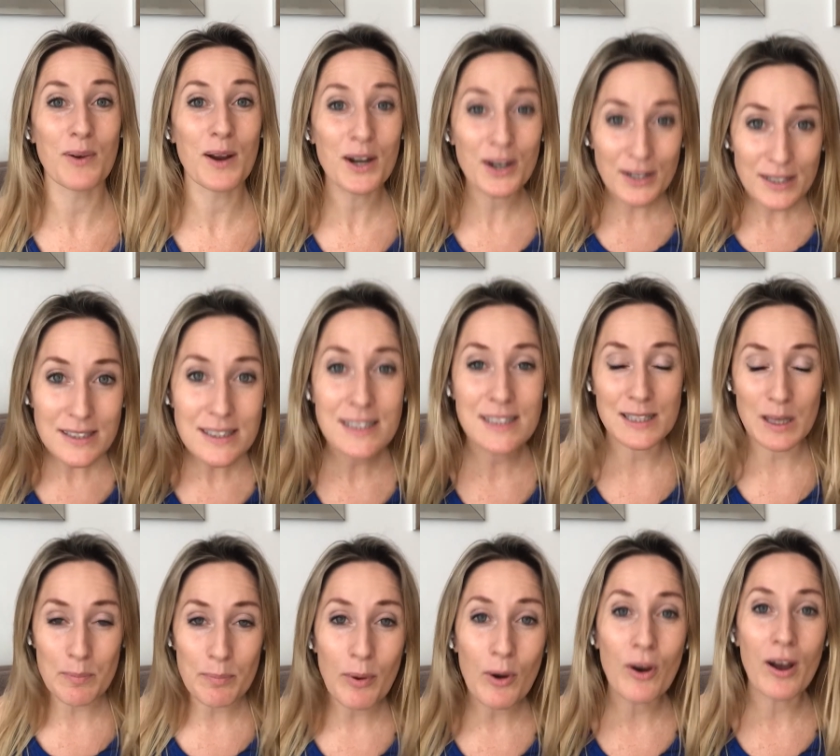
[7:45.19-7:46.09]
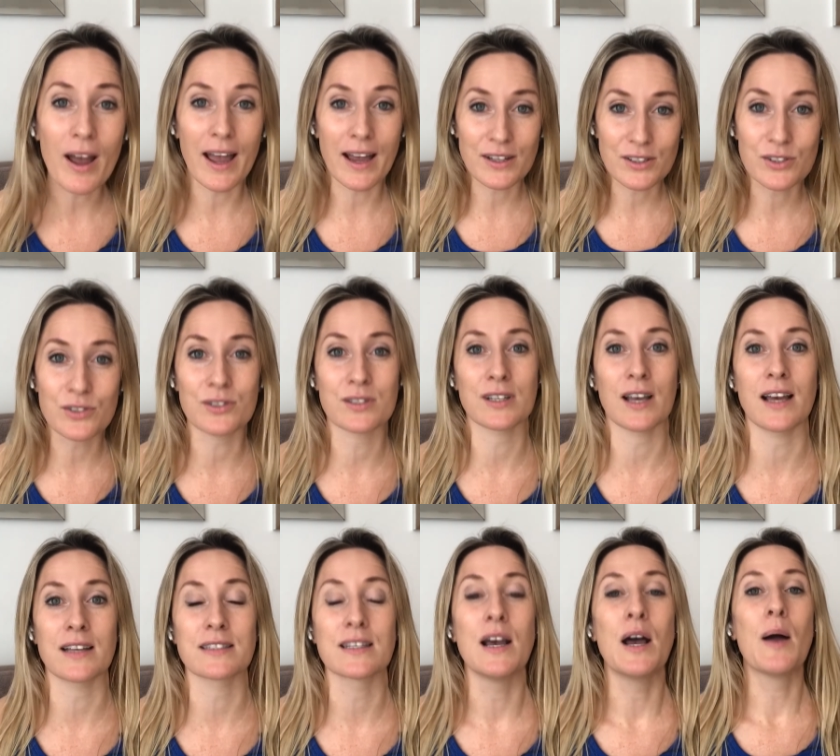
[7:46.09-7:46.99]
very simple
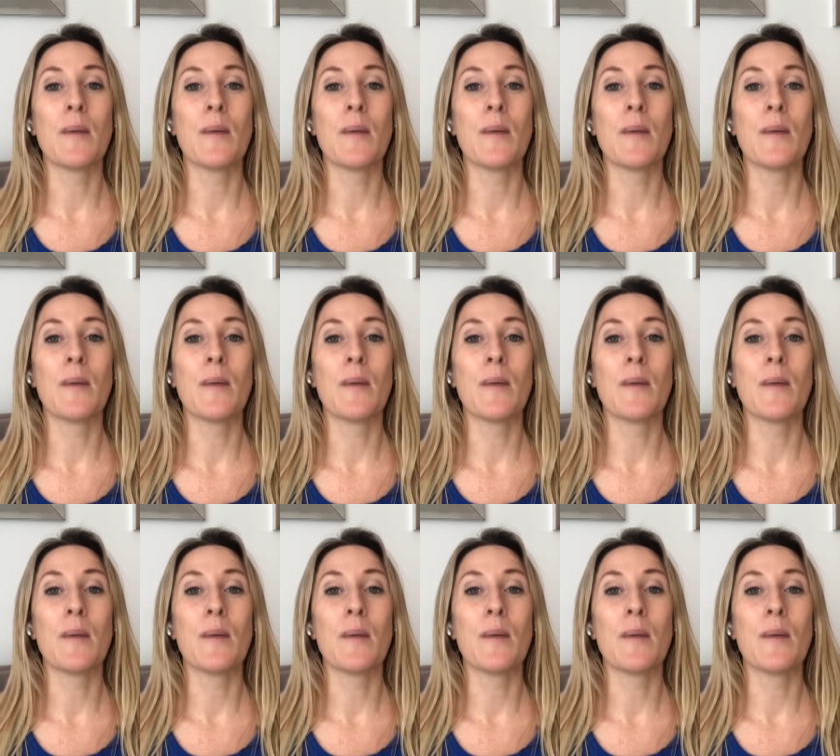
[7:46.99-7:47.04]
exercise,